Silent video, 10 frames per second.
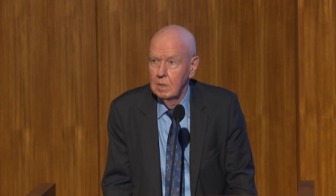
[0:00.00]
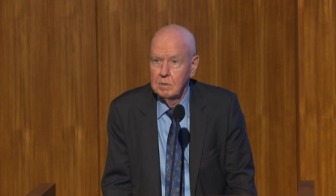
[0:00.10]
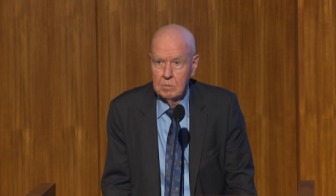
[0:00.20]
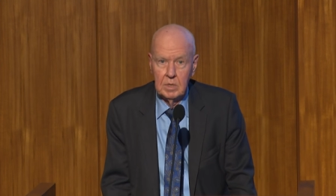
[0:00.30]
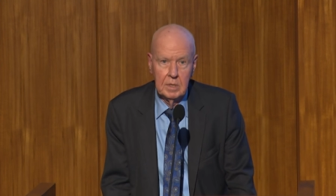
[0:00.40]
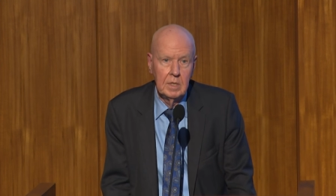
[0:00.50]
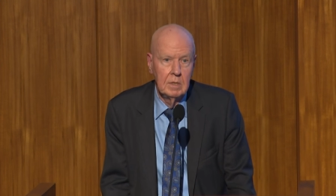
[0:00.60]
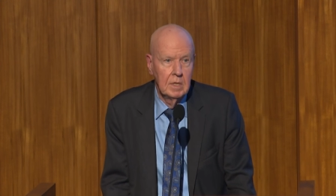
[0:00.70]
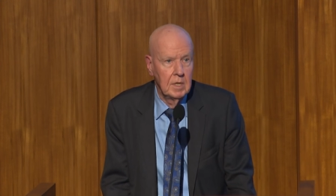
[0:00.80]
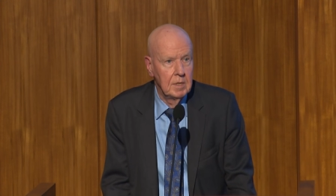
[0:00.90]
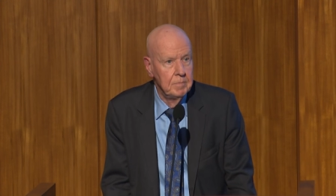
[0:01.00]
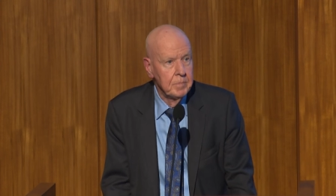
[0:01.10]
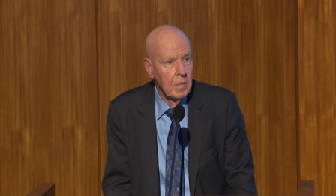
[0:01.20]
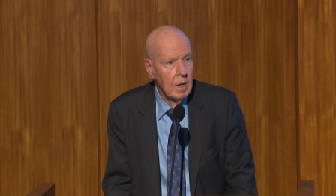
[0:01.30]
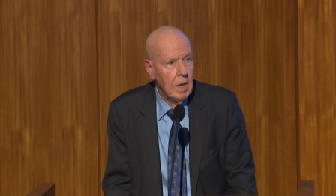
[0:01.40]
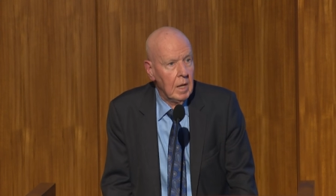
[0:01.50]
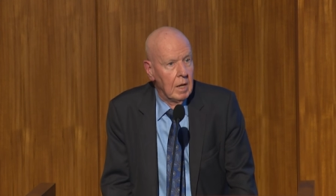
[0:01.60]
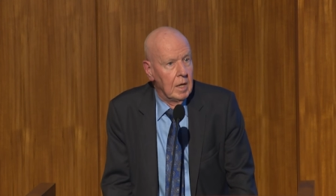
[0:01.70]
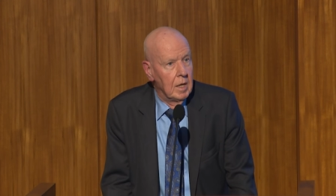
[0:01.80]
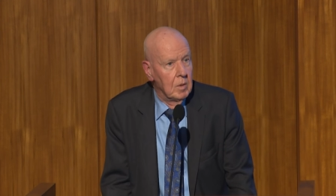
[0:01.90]
has really
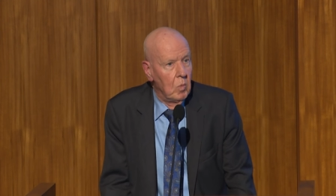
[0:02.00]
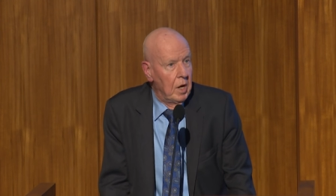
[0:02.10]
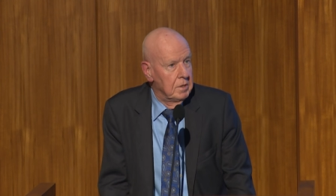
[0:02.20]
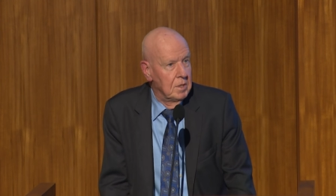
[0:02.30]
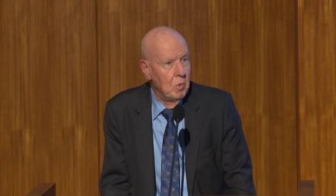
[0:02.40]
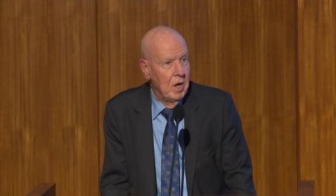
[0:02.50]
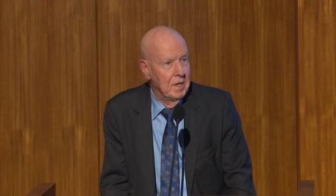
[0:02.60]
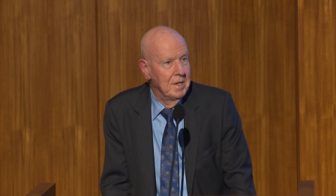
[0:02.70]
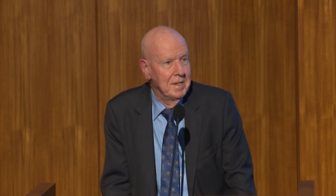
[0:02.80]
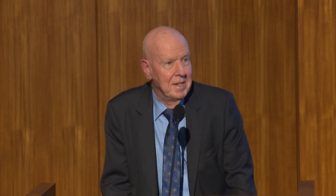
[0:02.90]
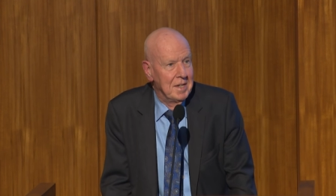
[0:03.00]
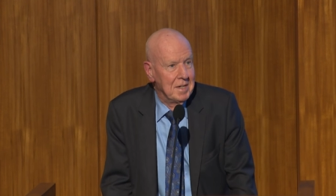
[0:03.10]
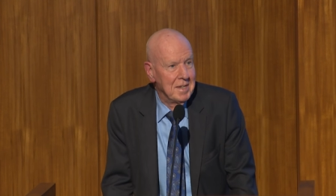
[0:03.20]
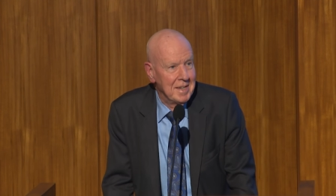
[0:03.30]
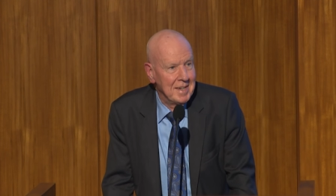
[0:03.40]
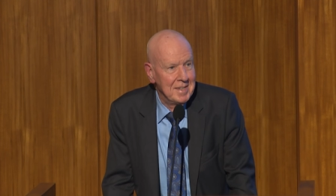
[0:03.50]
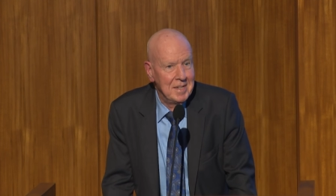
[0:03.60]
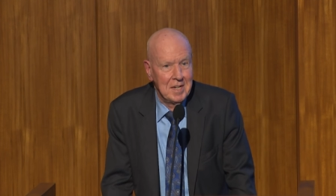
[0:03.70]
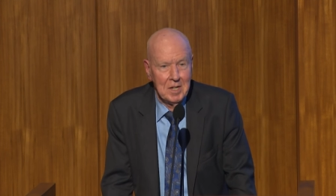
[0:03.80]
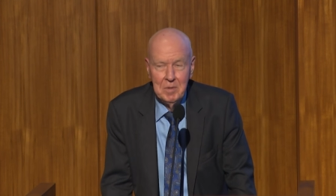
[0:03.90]
walked the walk.
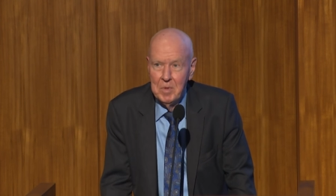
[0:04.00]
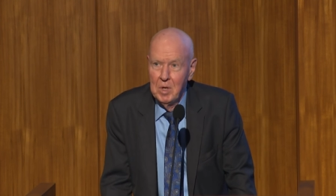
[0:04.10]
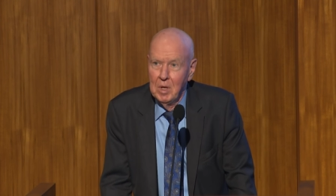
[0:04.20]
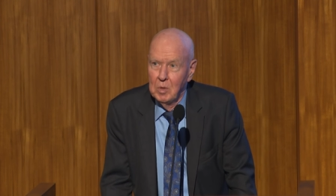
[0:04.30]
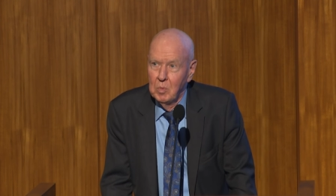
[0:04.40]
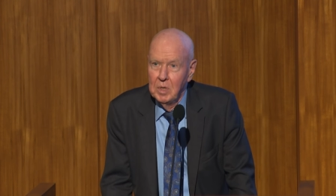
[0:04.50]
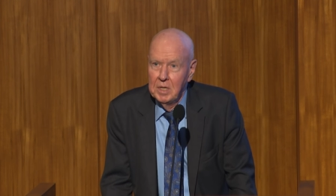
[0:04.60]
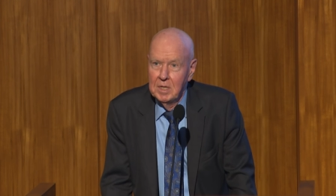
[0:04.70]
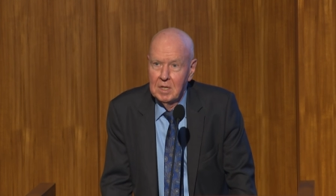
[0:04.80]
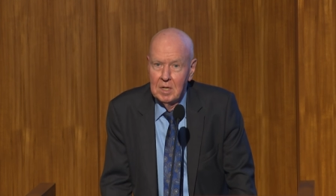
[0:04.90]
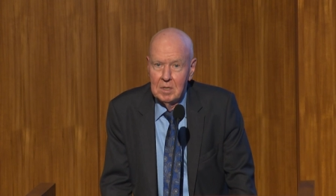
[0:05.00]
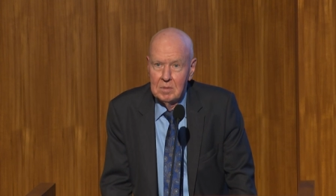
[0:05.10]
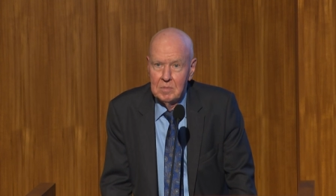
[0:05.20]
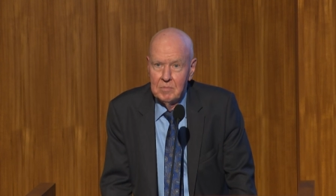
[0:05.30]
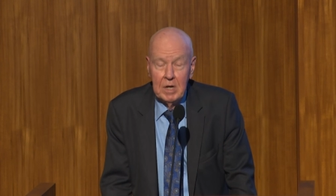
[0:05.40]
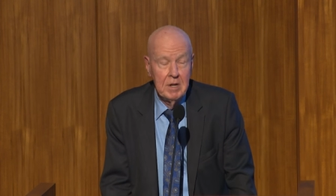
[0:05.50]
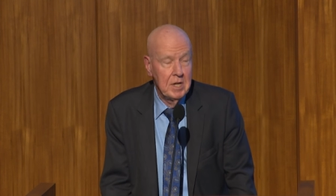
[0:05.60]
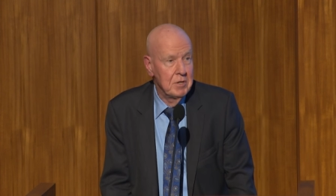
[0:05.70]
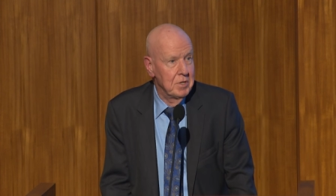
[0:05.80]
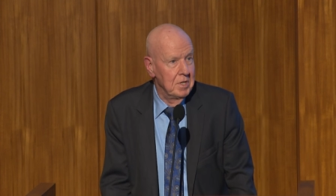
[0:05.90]
And we are very
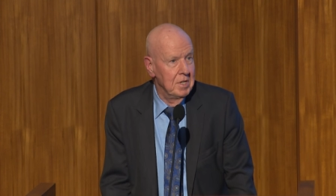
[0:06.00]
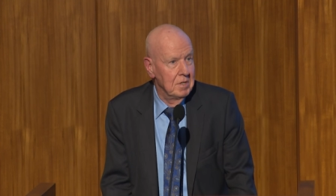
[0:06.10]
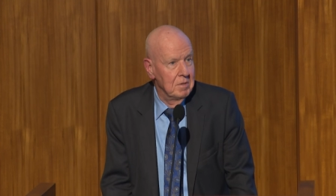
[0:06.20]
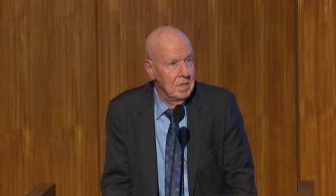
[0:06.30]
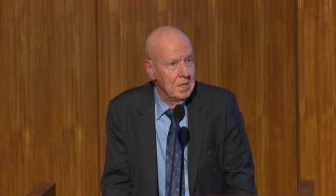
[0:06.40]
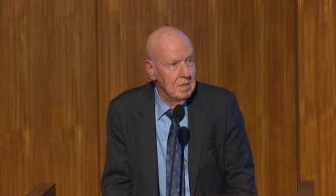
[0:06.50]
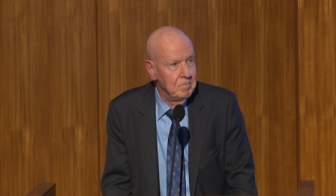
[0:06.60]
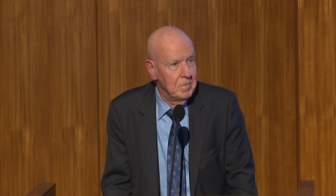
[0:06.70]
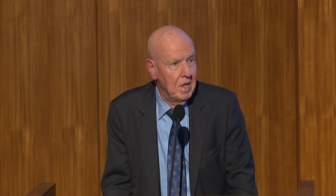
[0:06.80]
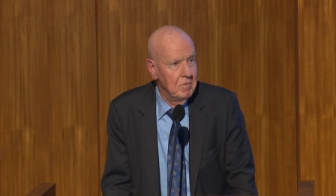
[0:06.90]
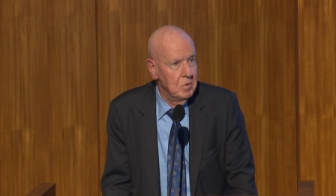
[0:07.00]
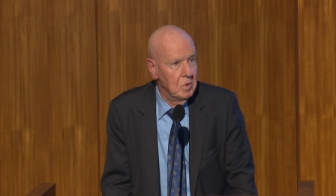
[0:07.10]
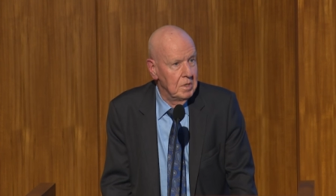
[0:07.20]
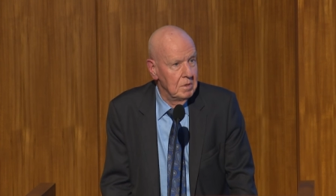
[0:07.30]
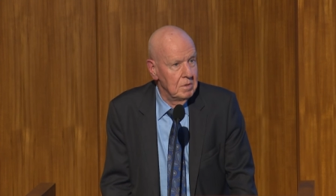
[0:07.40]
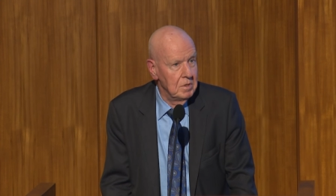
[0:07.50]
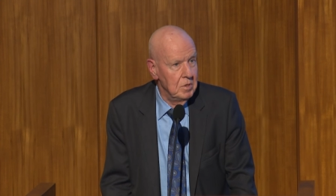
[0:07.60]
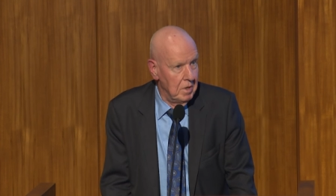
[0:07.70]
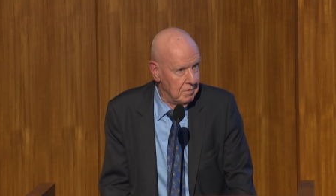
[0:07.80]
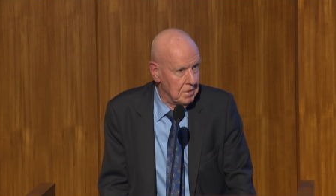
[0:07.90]
eager to hear, David, what
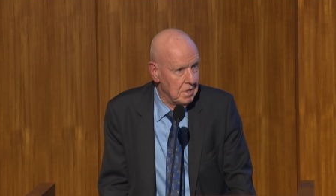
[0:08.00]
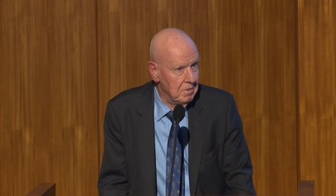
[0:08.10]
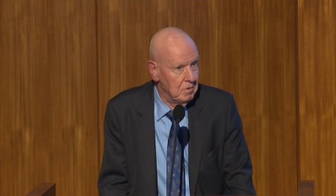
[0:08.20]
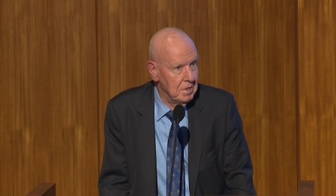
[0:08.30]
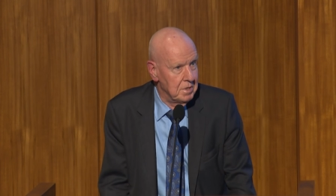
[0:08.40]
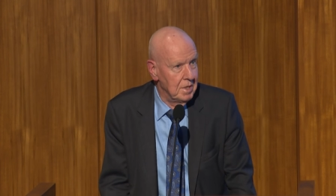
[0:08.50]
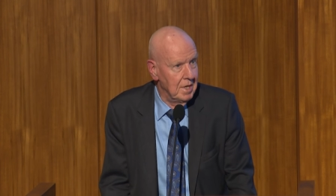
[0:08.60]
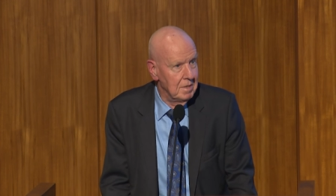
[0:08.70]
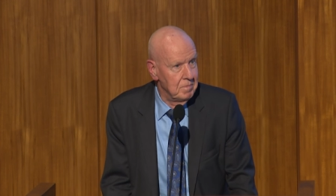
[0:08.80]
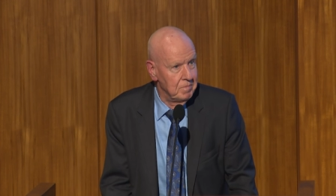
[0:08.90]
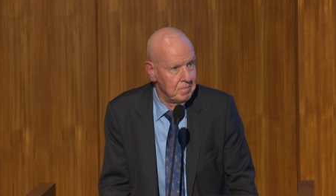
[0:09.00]
you have to say for us today.